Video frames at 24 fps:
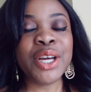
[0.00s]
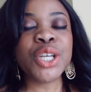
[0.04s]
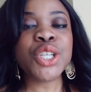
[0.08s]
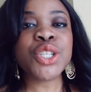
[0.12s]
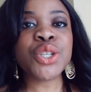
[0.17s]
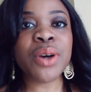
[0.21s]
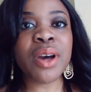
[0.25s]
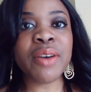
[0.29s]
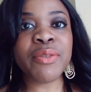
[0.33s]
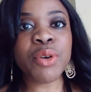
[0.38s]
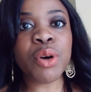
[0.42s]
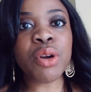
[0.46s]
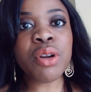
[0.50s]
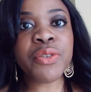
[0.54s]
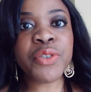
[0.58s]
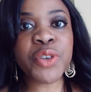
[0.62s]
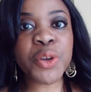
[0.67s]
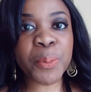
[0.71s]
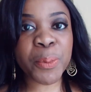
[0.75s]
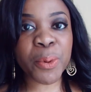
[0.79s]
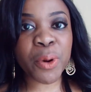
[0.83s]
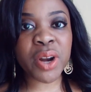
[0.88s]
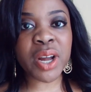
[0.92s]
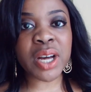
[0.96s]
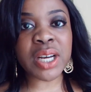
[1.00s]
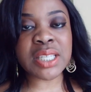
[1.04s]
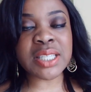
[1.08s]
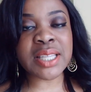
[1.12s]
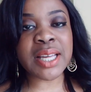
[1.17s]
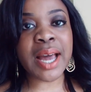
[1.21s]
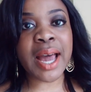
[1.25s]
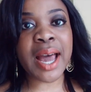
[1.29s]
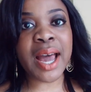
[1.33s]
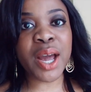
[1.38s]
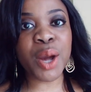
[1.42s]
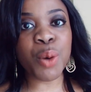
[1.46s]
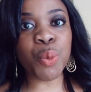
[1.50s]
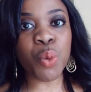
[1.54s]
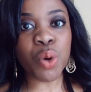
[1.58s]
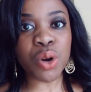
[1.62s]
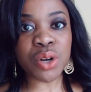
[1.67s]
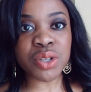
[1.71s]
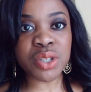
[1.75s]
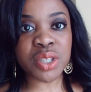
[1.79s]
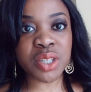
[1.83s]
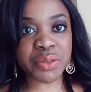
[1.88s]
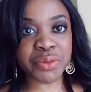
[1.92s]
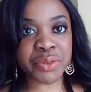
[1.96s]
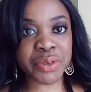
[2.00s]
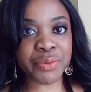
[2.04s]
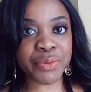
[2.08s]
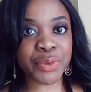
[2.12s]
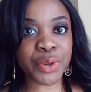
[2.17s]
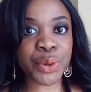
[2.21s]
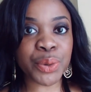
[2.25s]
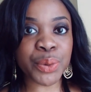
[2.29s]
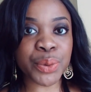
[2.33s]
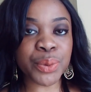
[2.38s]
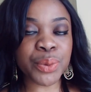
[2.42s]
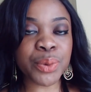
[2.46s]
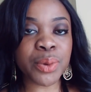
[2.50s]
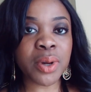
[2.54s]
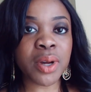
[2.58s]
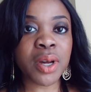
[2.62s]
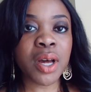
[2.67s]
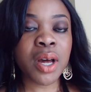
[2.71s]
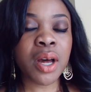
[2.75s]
So I've got a few products that I want to review,